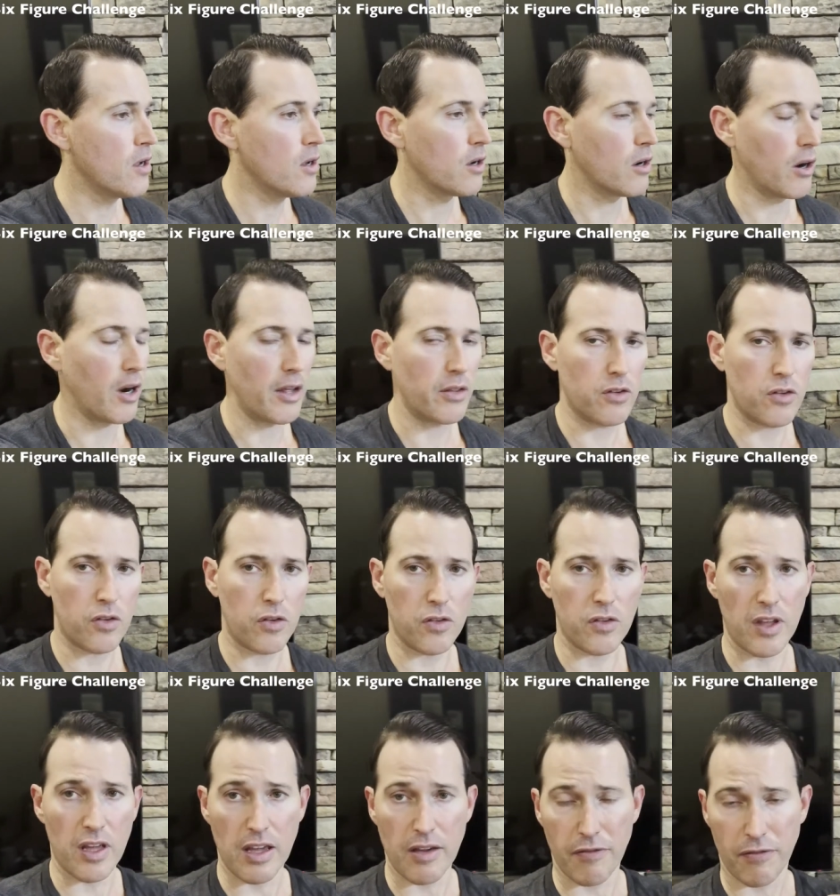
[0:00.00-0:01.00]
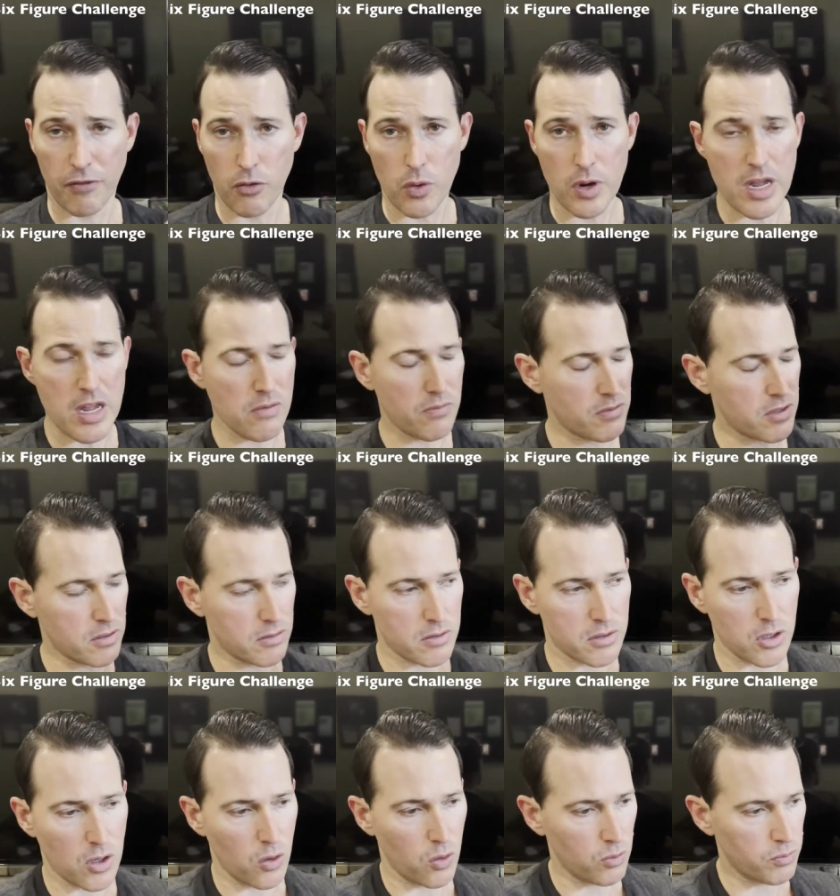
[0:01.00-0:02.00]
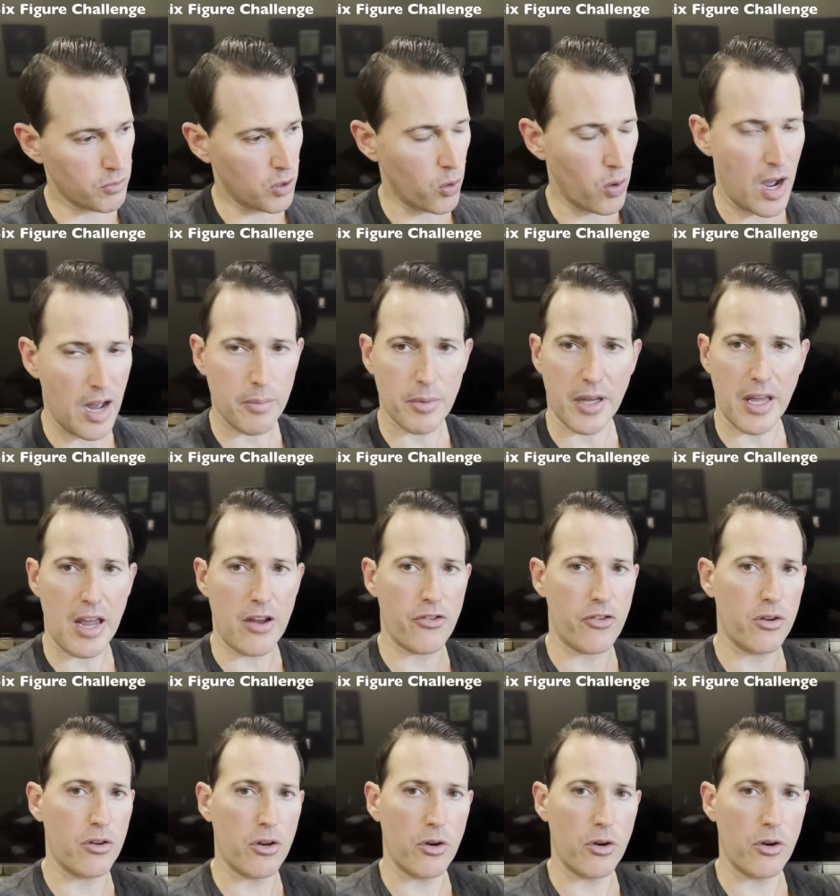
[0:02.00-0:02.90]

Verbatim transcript: All right, this is a free, so it's no obligation.